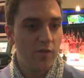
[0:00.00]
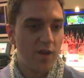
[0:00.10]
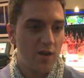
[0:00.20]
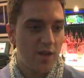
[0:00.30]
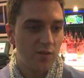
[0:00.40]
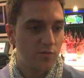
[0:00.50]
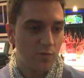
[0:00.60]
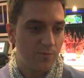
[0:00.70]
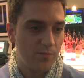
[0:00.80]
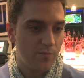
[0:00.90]
that lanes
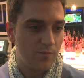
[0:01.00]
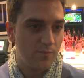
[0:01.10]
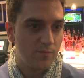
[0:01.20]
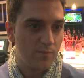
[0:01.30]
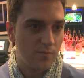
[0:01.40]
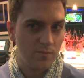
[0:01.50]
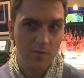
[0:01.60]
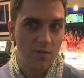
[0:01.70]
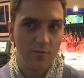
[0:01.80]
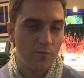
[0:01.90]
were
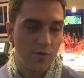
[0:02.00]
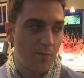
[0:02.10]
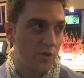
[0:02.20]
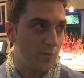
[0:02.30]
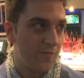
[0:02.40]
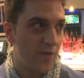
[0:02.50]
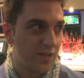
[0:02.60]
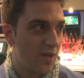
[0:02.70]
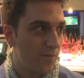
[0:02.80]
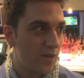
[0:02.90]
about to be
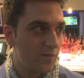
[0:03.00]
fucked up,